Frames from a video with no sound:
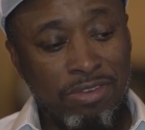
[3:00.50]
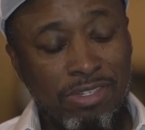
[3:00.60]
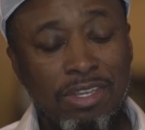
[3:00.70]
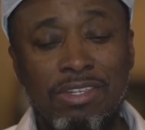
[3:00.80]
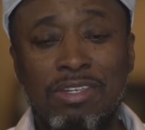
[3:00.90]

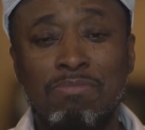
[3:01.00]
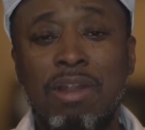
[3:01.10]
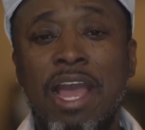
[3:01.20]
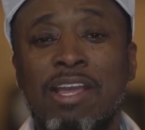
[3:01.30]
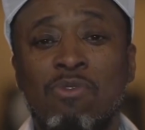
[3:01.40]
see, the
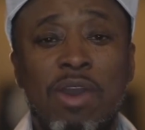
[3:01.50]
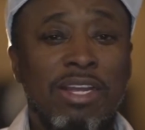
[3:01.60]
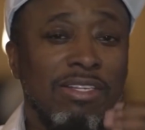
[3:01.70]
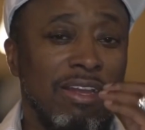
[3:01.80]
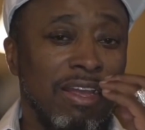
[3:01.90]
black and
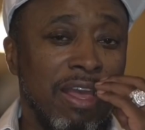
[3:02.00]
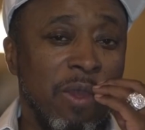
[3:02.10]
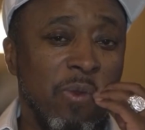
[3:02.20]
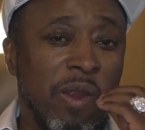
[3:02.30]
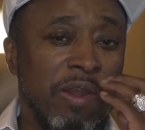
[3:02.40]
white back
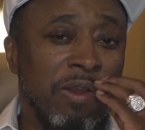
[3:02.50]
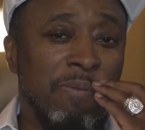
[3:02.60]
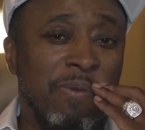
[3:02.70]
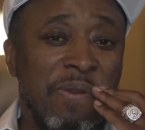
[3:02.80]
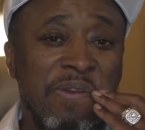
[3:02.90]
is working
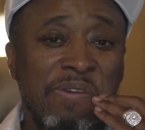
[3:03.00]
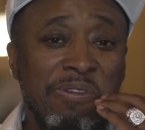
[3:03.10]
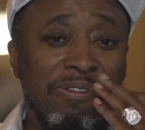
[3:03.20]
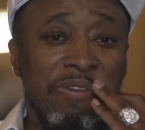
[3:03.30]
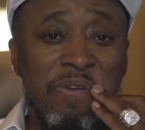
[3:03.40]
no more
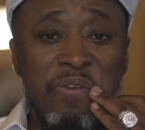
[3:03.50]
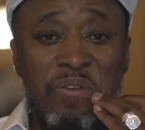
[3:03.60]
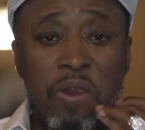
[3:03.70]
because, you know,